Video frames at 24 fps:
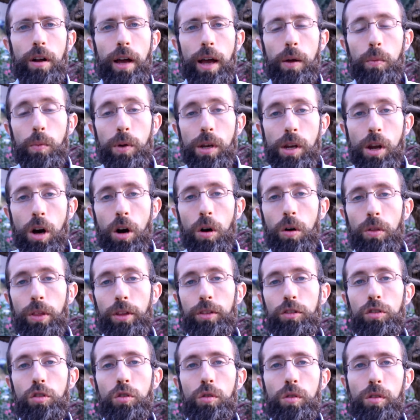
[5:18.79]
And we know
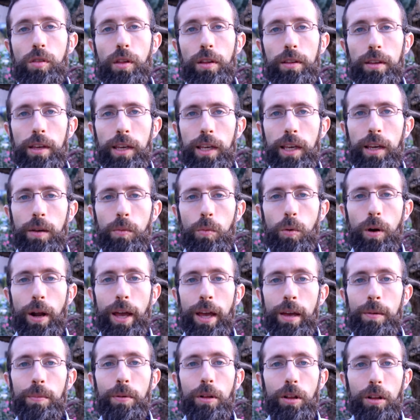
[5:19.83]
that true tzaddikim were
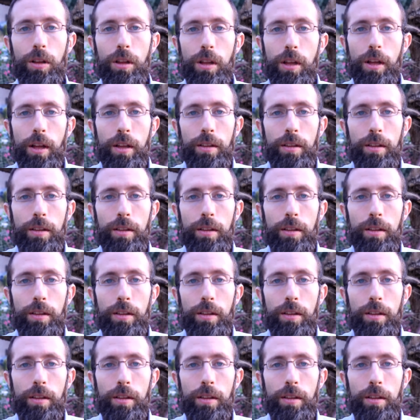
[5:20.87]
able